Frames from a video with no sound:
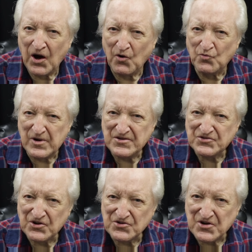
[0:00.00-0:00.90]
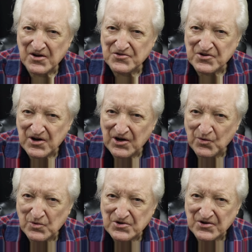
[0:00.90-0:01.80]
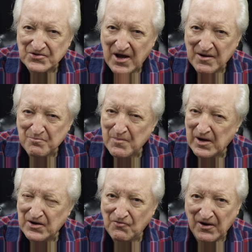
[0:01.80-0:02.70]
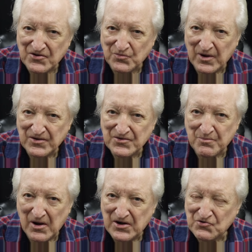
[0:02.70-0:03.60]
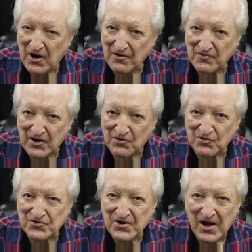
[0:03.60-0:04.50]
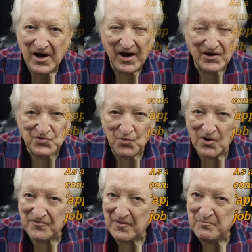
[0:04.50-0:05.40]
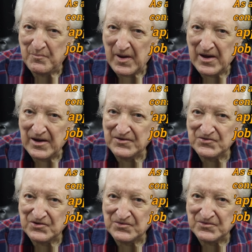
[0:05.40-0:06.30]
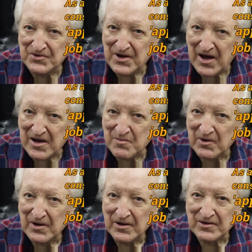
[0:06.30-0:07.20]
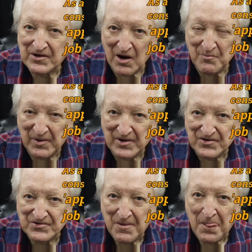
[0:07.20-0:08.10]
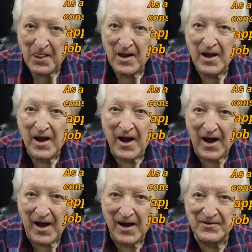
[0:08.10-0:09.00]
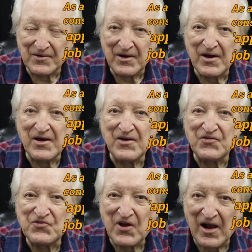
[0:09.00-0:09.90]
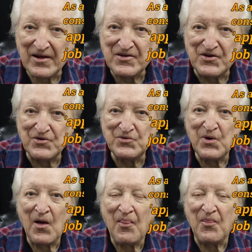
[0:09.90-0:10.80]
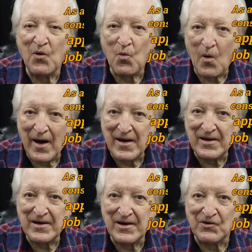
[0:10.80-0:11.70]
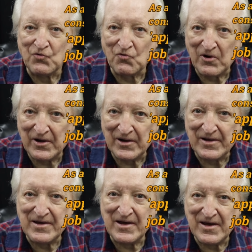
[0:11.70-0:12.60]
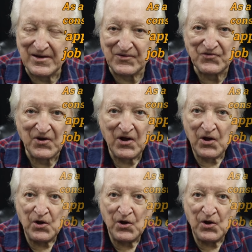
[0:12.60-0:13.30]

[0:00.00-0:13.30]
A research engineer which has had many race wins, many track records, has worked for big name companies and is telling you the way it really is.